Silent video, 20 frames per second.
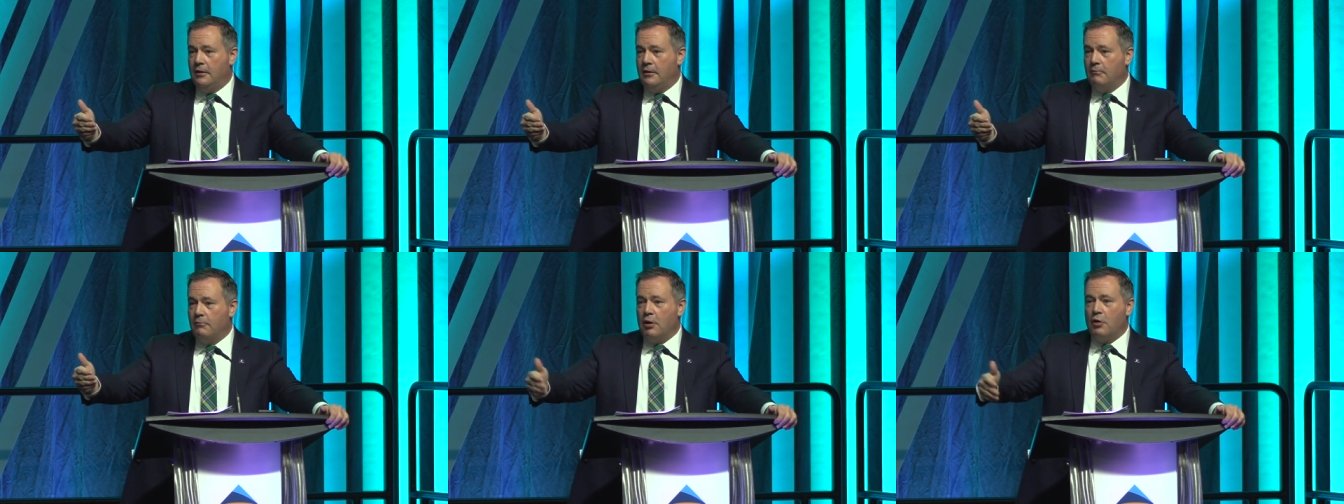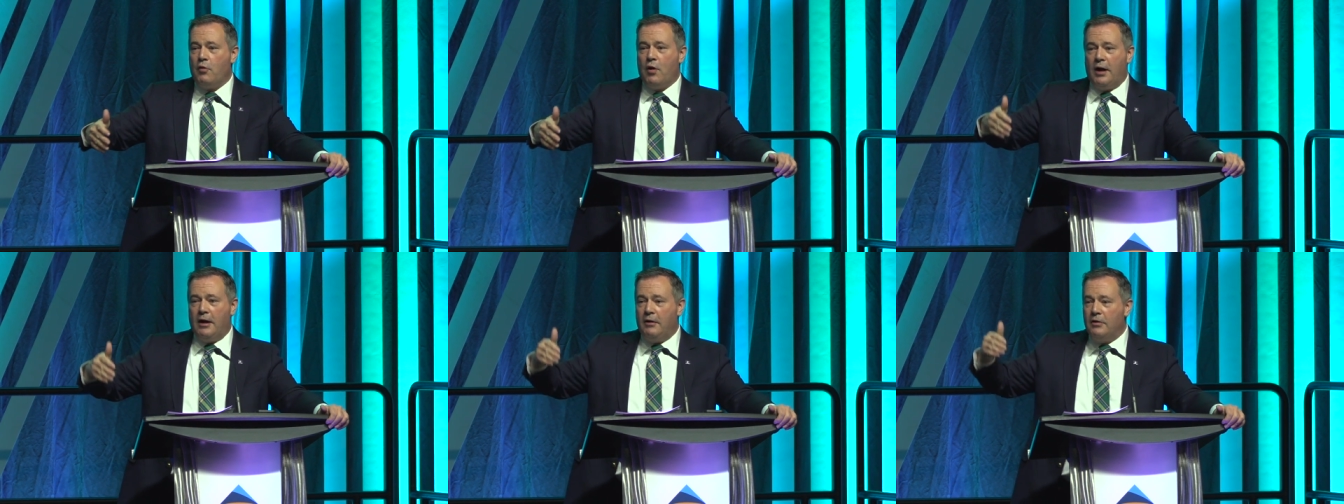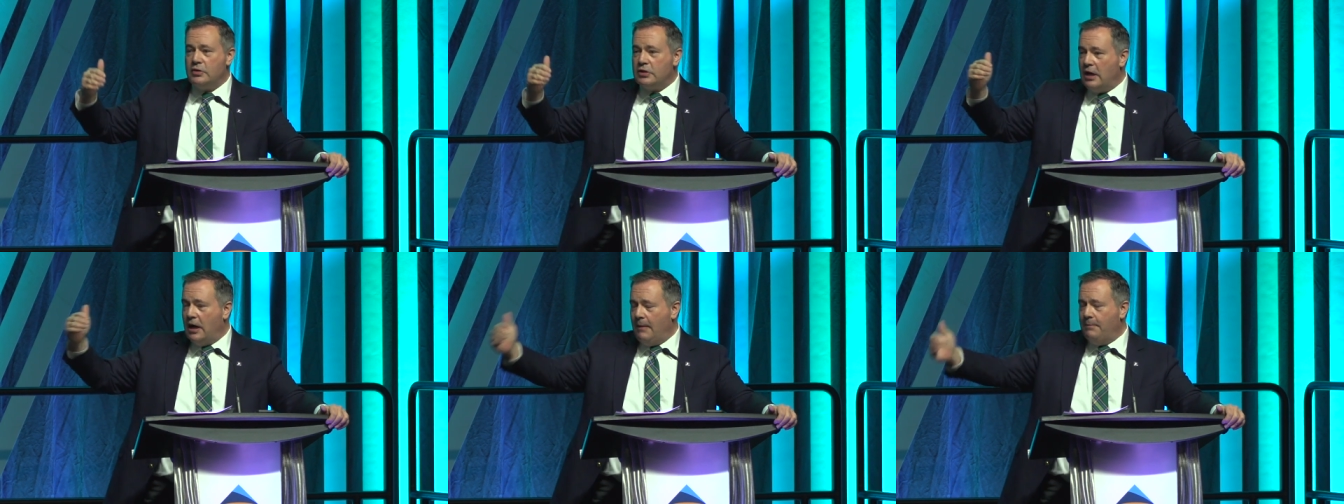
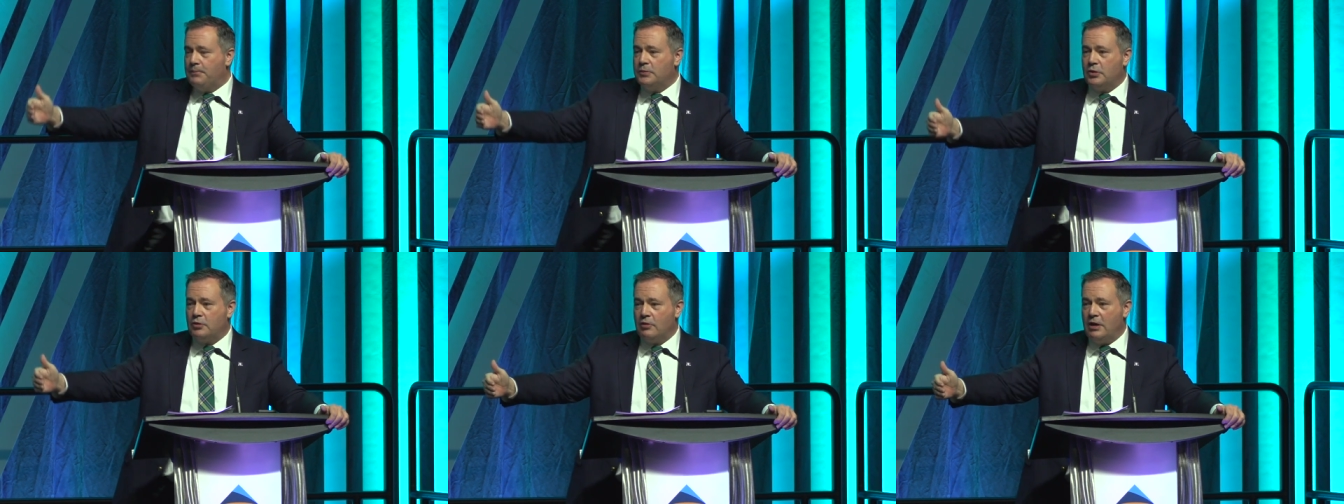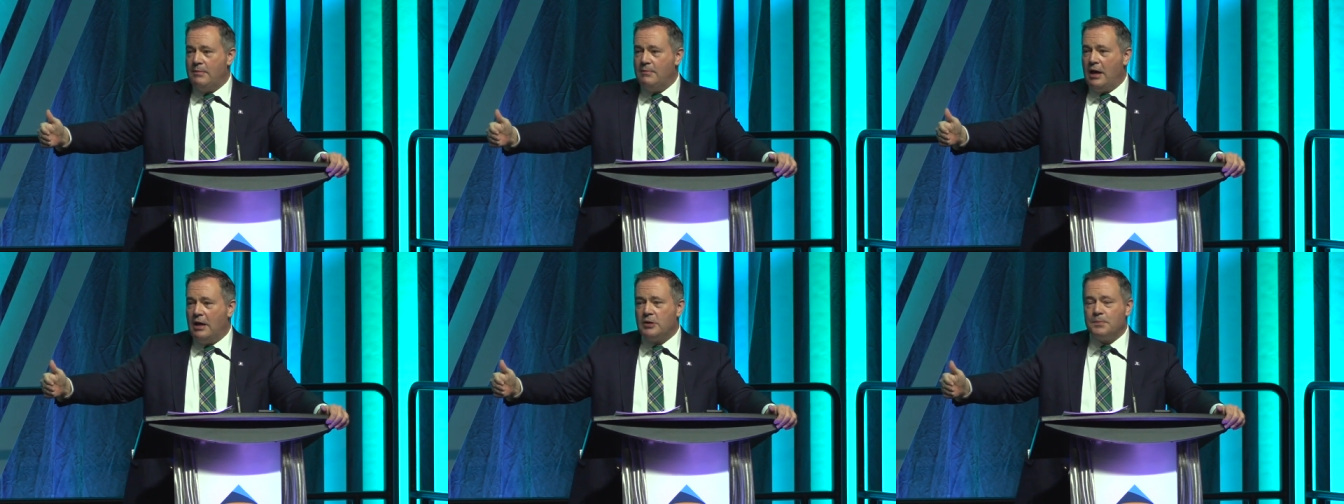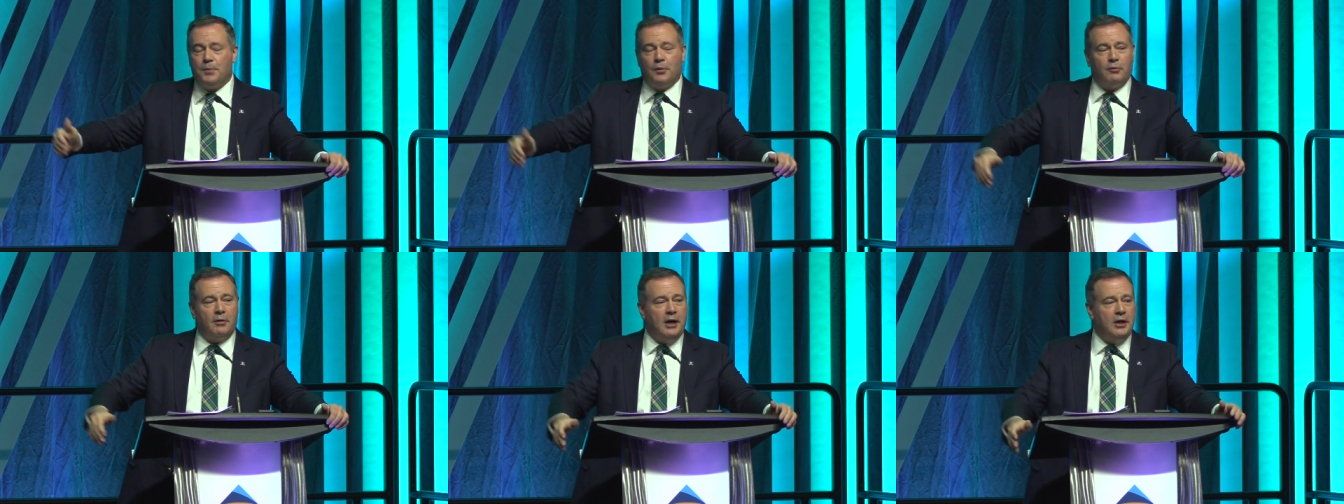requires upstream
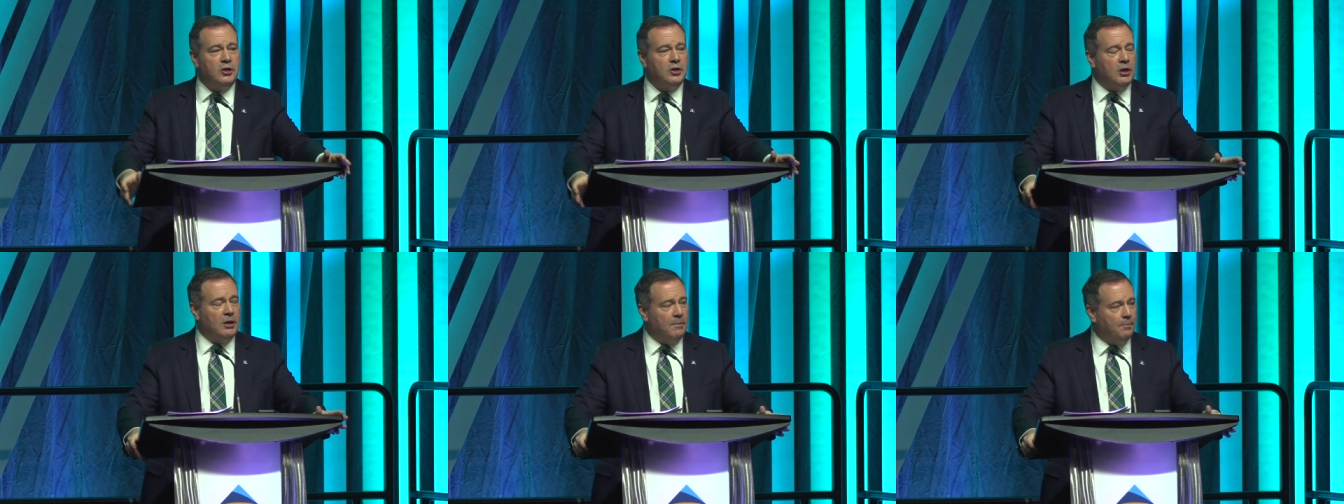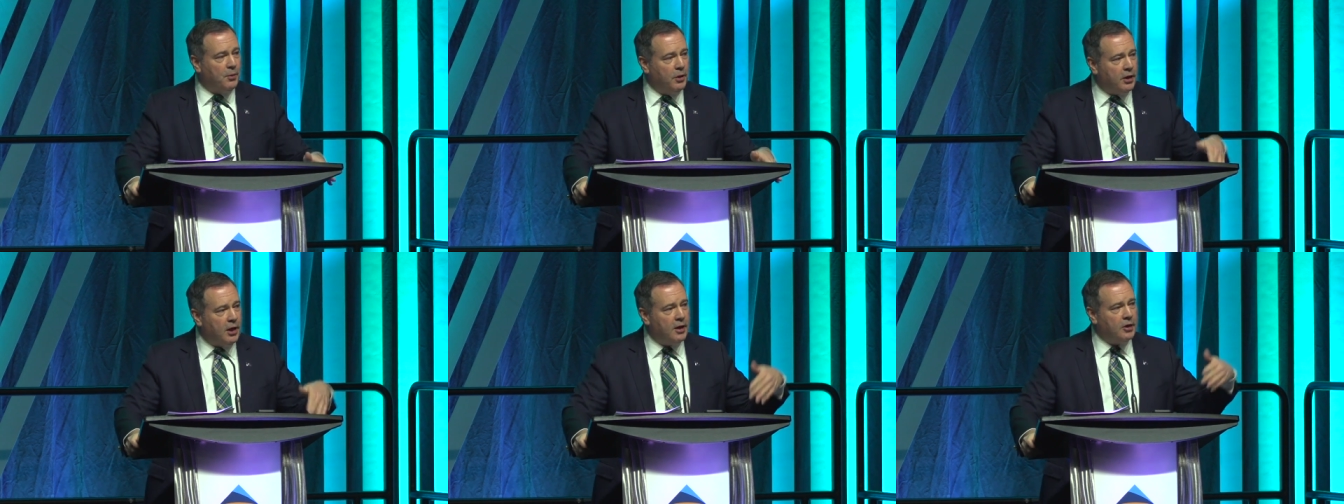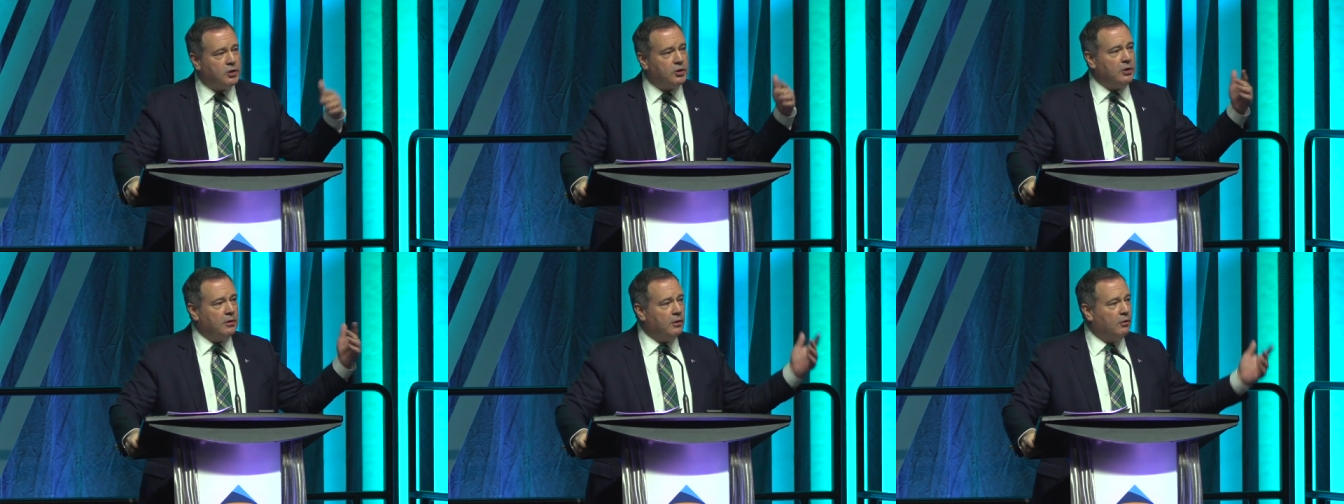exploration and
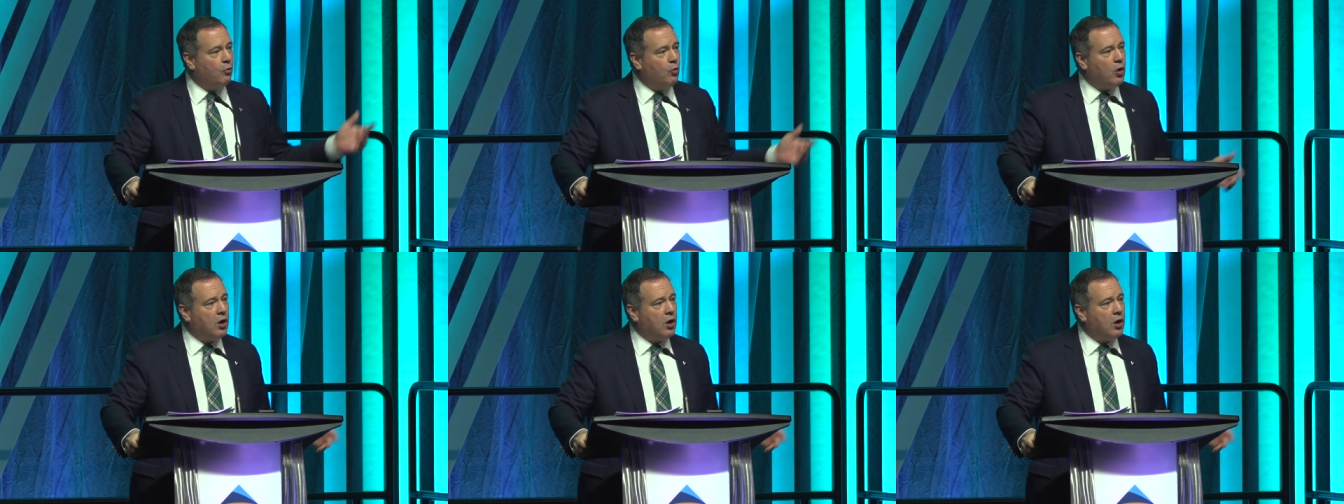production,